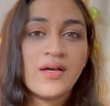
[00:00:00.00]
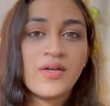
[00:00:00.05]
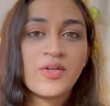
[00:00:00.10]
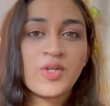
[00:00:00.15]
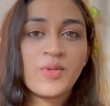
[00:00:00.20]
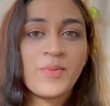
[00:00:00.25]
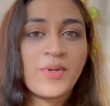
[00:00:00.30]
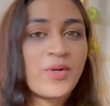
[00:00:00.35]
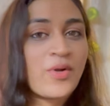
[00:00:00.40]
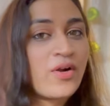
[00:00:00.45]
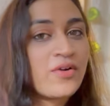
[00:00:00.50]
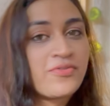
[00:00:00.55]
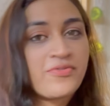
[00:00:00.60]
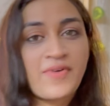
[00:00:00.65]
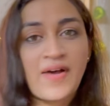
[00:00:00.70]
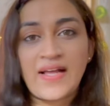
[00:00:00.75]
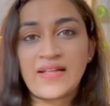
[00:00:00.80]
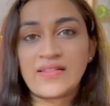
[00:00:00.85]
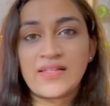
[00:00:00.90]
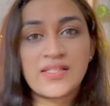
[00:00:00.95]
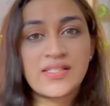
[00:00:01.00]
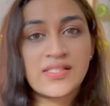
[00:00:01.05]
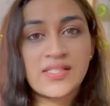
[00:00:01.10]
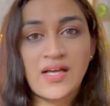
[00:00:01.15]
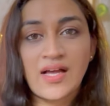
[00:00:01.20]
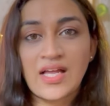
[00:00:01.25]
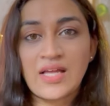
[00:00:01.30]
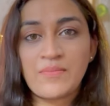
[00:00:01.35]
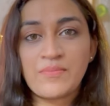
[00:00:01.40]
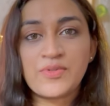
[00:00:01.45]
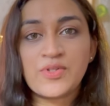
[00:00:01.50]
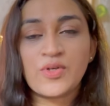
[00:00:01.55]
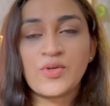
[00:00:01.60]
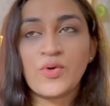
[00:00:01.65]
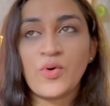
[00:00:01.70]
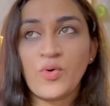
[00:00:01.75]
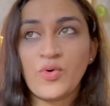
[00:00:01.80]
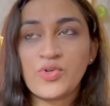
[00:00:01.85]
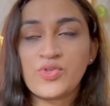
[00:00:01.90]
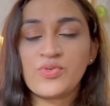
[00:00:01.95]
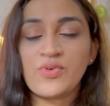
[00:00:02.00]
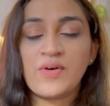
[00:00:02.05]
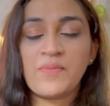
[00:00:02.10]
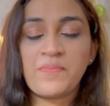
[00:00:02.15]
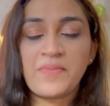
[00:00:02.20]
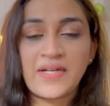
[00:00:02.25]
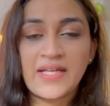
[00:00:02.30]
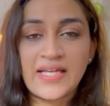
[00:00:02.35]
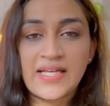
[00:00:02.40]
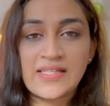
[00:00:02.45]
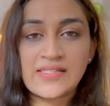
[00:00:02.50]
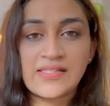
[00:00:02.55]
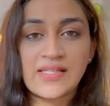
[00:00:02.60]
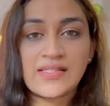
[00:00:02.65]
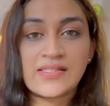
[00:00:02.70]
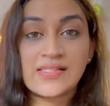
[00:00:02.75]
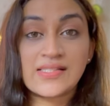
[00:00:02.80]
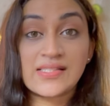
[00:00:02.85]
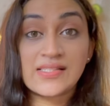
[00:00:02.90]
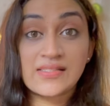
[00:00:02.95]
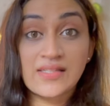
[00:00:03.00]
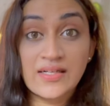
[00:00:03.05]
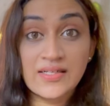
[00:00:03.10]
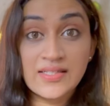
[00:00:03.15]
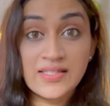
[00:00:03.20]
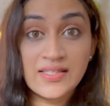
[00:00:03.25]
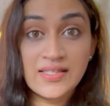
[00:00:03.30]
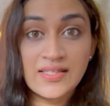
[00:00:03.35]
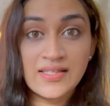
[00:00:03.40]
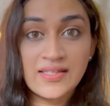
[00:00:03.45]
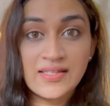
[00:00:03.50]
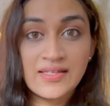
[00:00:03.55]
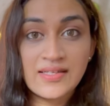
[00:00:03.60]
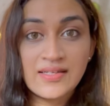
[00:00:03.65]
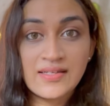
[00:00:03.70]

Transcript: You may not find the time to go to a place and study.